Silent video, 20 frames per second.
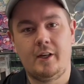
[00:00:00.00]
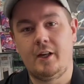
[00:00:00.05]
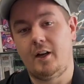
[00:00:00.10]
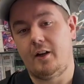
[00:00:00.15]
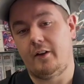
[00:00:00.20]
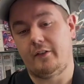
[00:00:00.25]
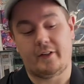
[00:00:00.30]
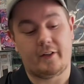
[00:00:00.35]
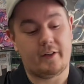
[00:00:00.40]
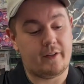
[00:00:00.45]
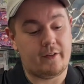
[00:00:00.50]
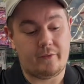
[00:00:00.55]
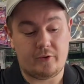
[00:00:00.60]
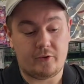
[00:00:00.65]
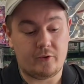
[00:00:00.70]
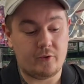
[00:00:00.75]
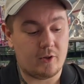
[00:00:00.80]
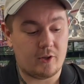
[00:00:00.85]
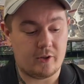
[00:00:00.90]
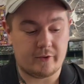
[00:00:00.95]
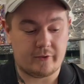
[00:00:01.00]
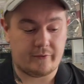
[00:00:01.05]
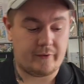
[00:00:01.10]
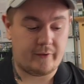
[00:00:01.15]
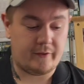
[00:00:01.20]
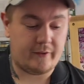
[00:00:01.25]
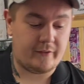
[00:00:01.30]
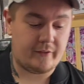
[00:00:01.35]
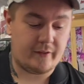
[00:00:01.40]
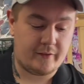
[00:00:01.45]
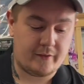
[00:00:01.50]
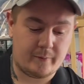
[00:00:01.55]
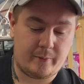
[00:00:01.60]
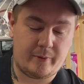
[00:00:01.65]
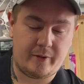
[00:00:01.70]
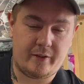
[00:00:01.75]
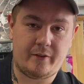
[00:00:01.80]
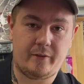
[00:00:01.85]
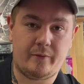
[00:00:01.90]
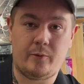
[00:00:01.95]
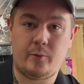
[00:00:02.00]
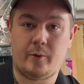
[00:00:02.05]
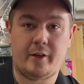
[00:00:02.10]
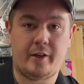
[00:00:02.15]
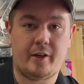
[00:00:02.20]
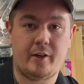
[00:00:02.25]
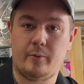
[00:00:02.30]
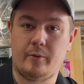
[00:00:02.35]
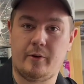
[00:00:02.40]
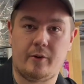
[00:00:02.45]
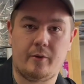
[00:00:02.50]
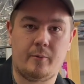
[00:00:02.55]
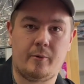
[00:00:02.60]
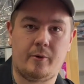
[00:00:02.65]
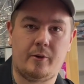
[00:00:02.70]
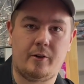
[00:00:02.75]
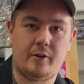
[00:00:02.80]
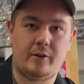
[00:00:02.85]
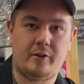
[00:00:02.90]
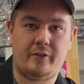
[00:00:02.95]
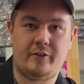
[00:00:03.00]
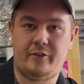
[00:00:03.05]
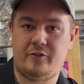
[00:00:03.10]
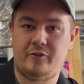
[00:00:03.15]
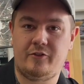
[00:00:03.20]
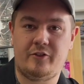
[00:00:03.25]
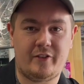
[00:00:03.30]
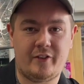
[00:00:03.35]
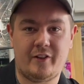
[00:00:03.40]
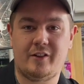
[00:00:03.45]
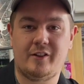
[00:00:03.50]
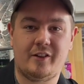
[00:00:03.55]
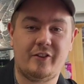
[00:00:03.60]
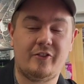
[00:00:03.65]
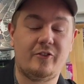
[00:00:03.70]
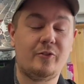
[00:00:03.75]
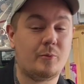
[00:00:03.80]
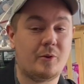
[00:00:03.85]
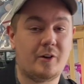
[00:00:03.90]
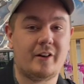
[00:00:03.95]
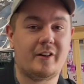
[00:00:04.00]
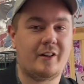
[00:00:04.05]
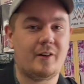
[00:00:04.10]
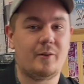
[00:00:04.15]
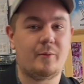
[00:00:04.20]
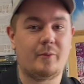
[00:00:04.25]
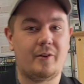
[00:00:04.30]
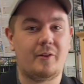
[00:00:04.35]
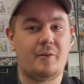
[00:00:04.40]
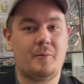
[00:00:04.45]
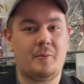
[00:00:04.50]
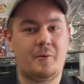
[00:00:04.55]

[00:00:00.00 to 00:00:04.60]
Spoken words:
I was like, I'll give you $2.50 a piece if you want to get rid of them all, because she sounded like she wanted to get rid of them